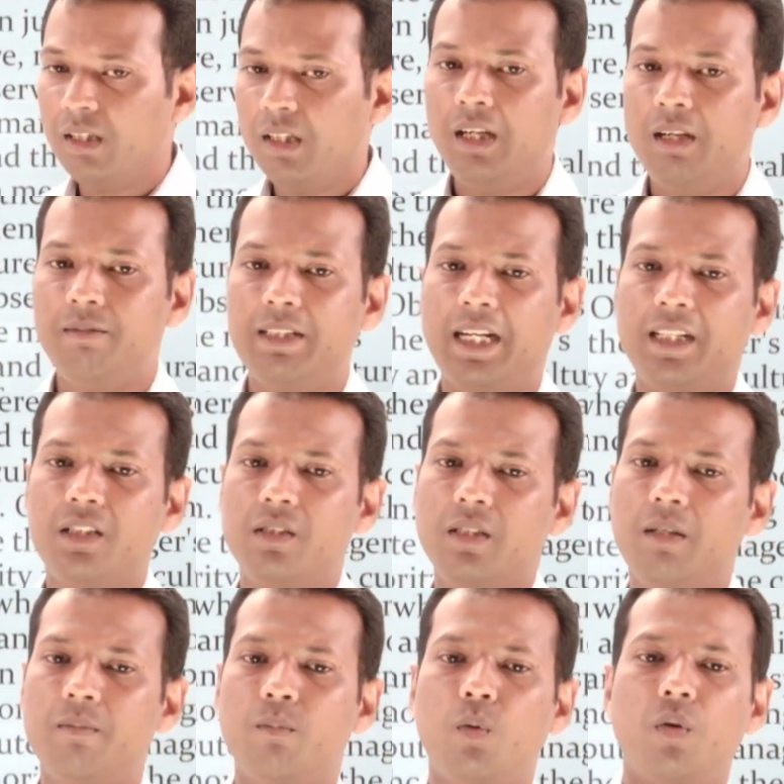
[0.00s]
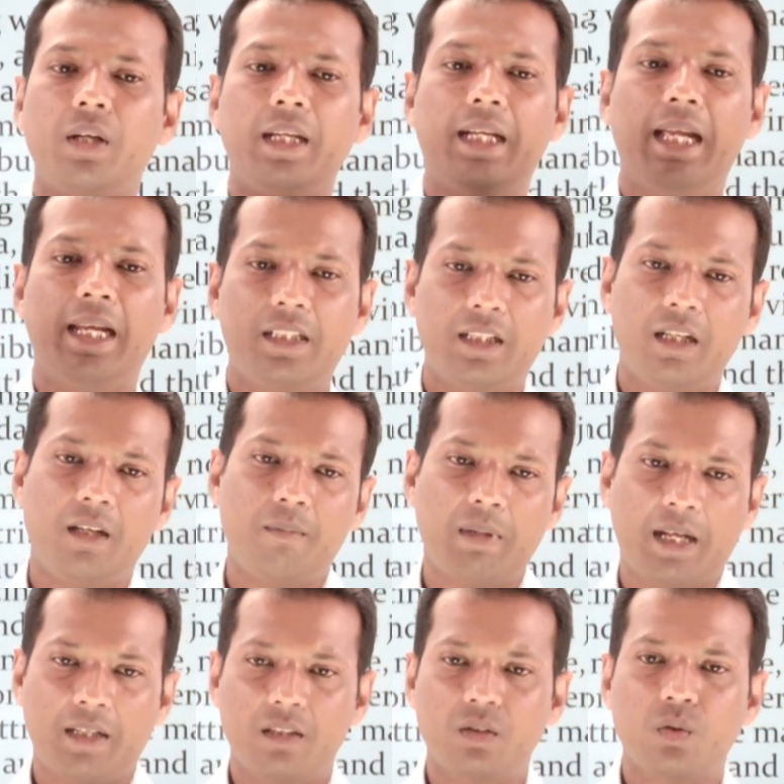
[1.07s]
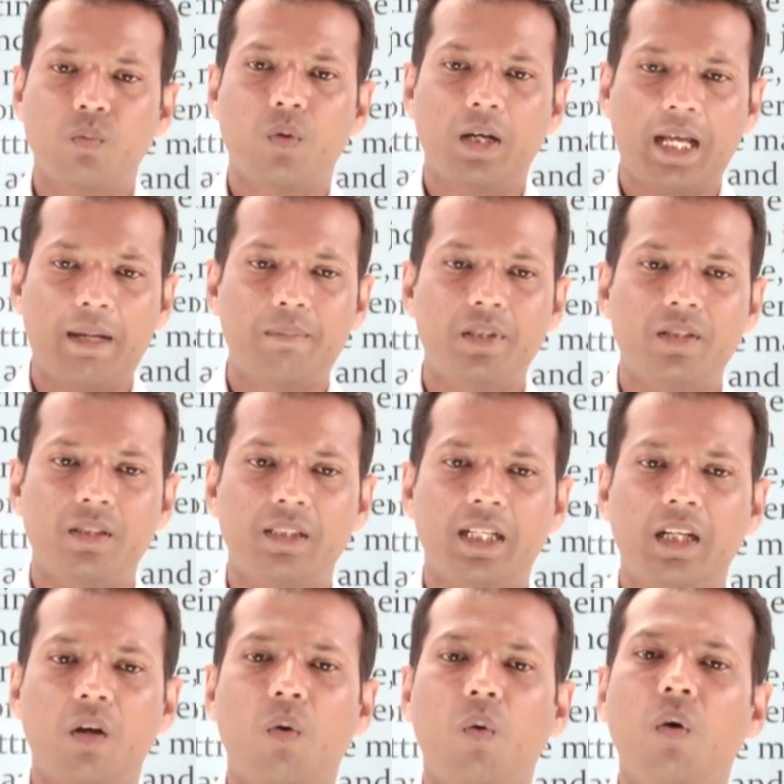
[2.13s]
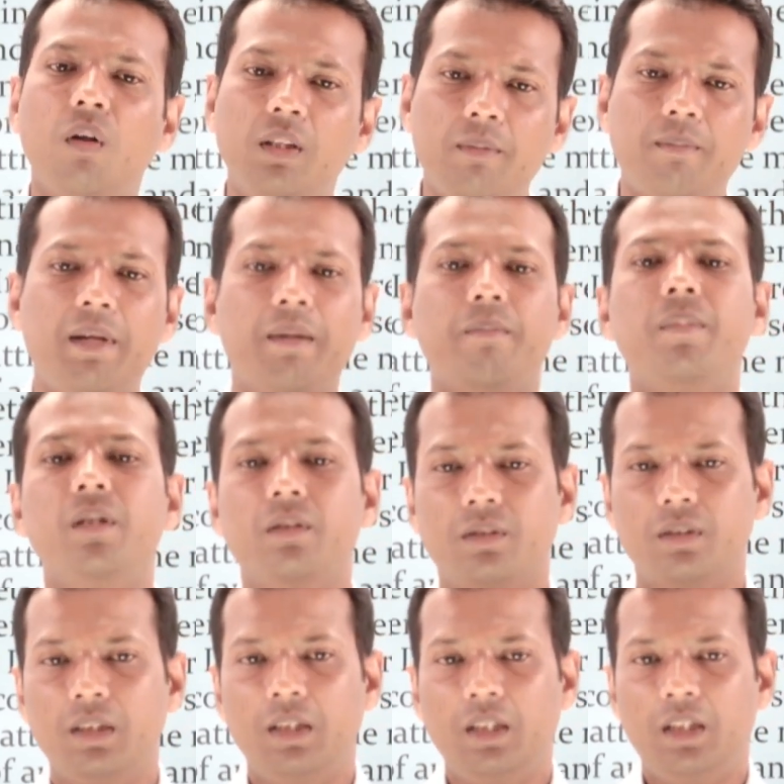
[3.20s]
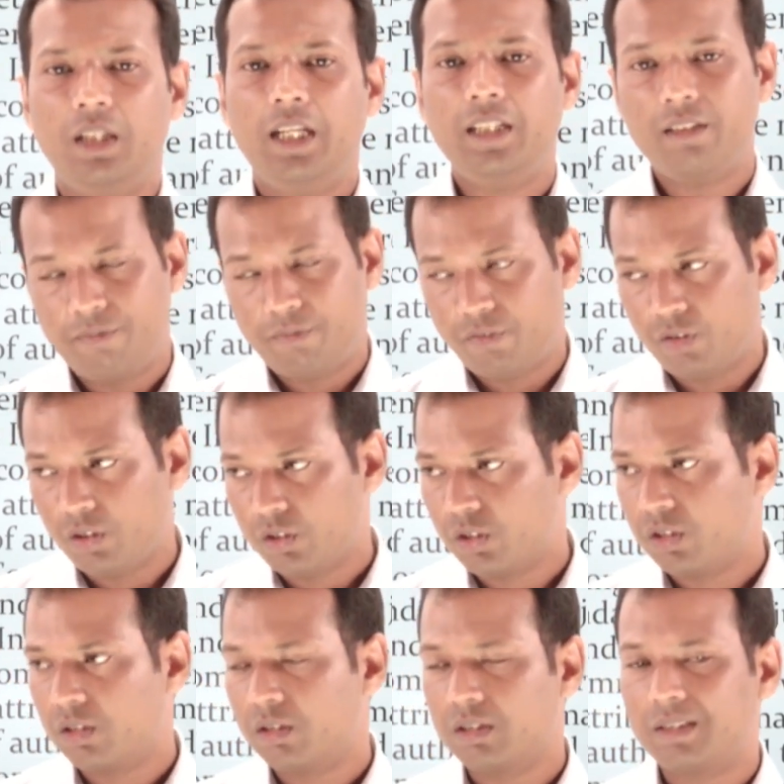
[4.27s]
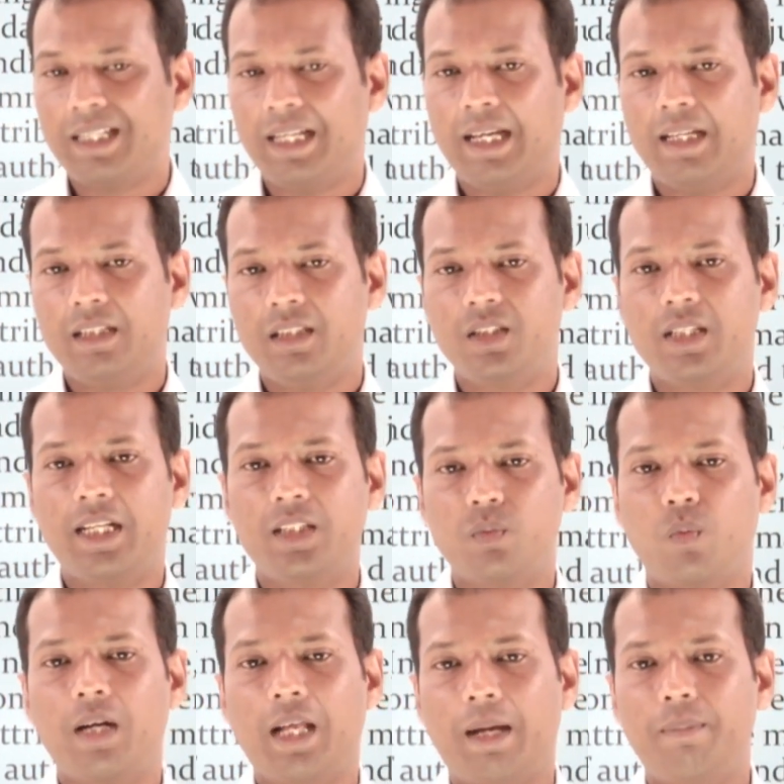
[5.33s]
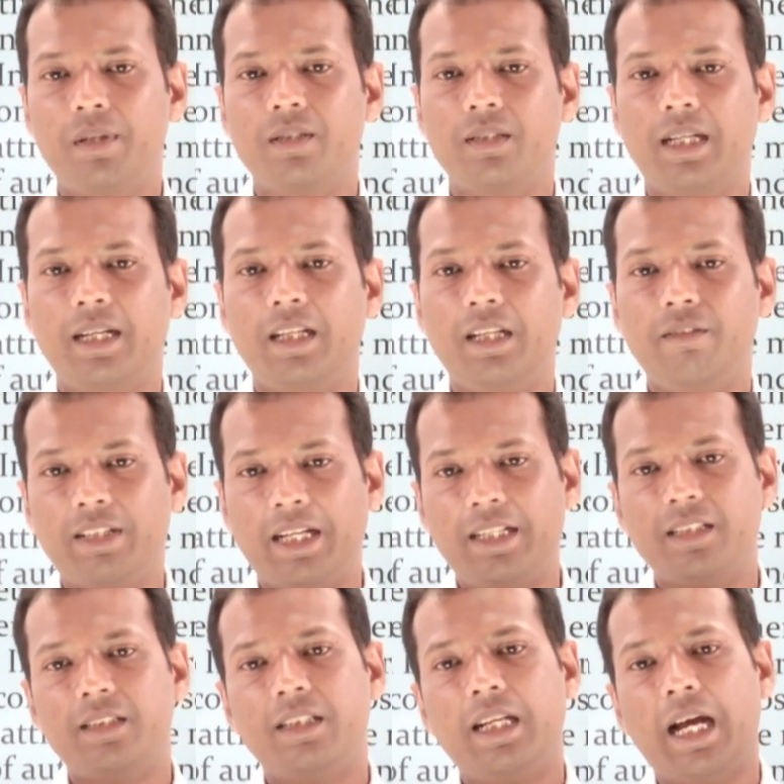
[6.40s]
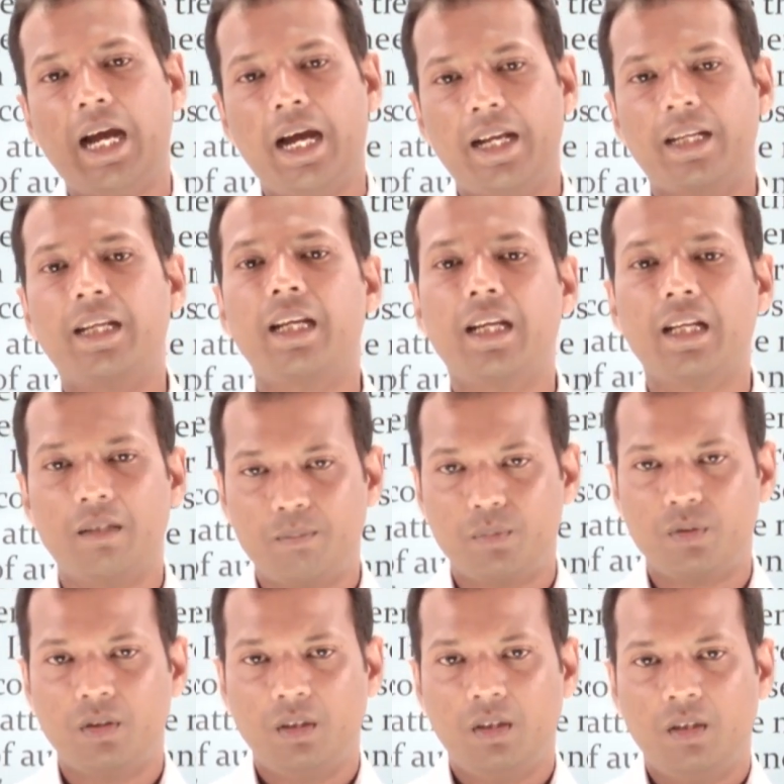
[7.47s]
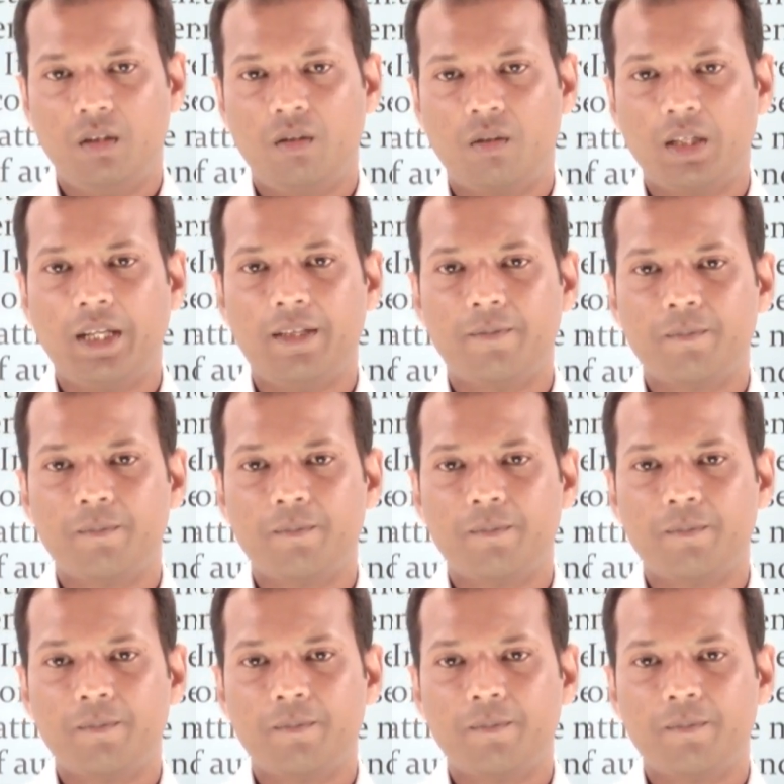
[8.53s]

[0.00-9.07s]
if that is in a more egalitarian manner, so what happens is that all the members in the first instance, what happens that if that is in hierarchical, okay,